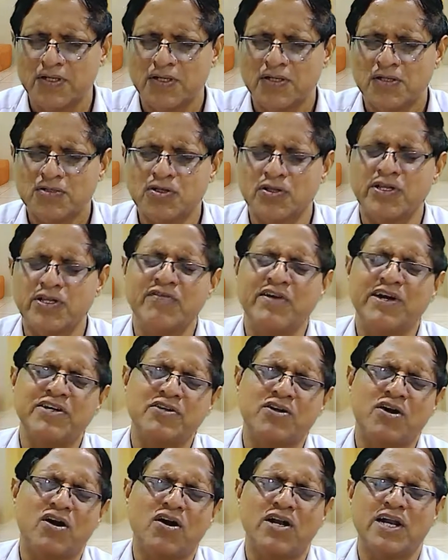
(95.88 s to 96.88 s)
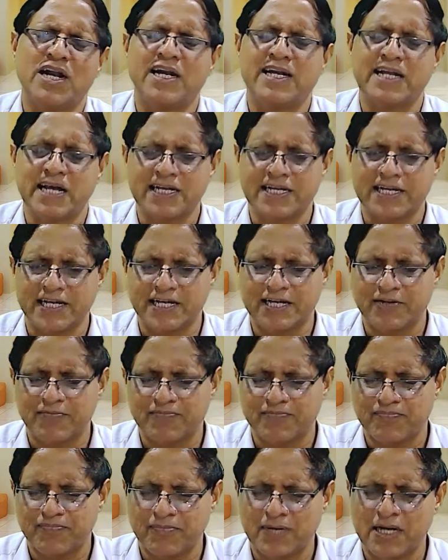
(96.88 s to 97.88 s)
So they went on attacking him,
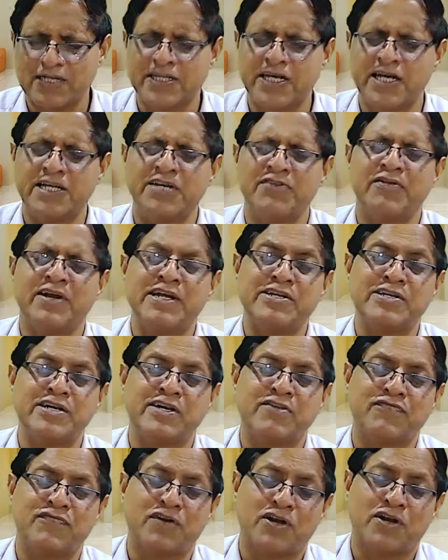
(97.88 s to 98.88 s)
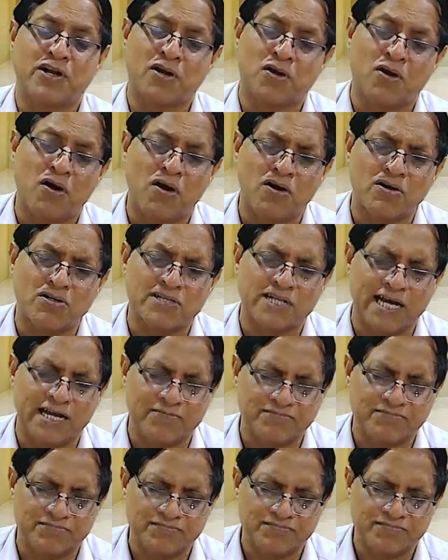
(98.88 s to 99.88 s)
but then he waited for a long
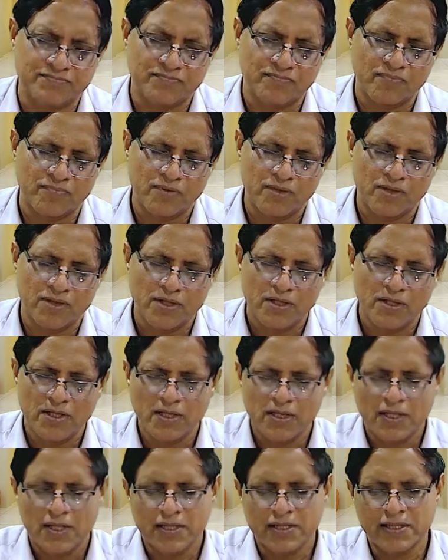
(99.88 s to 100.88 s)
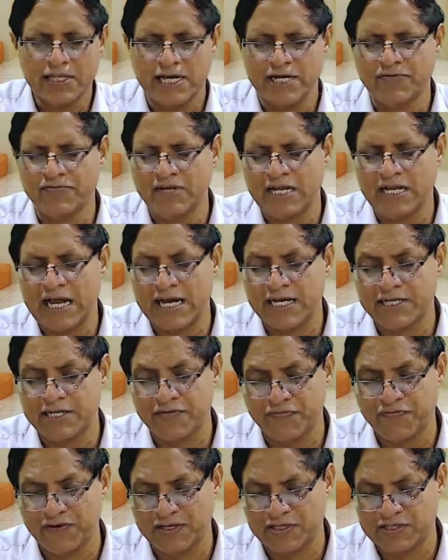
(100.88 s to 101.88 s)
time. Then we had
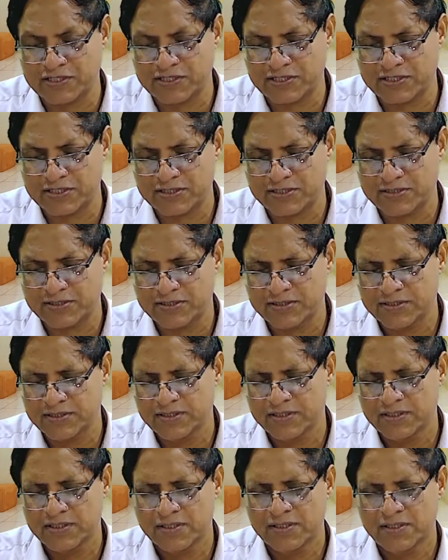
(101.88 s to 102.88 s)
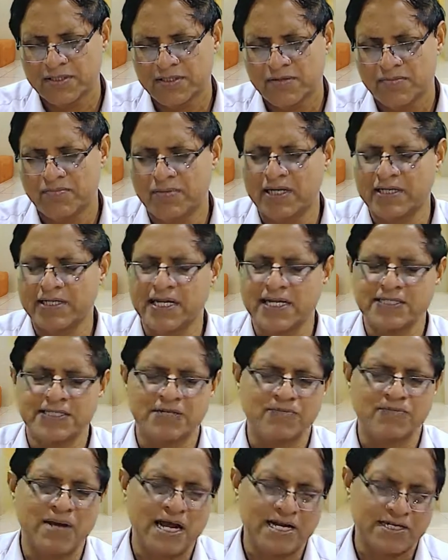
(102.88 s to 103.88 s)
defeats, but
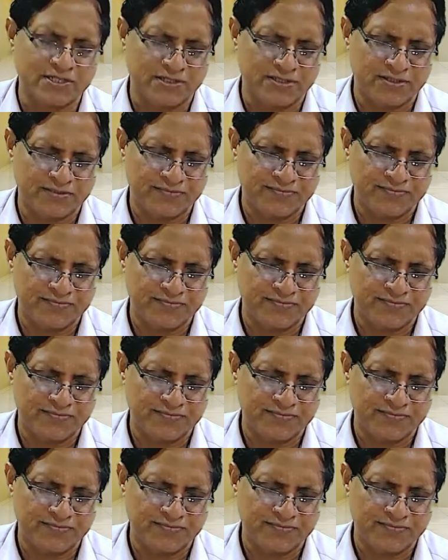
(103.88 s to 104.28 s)
doesn't matter.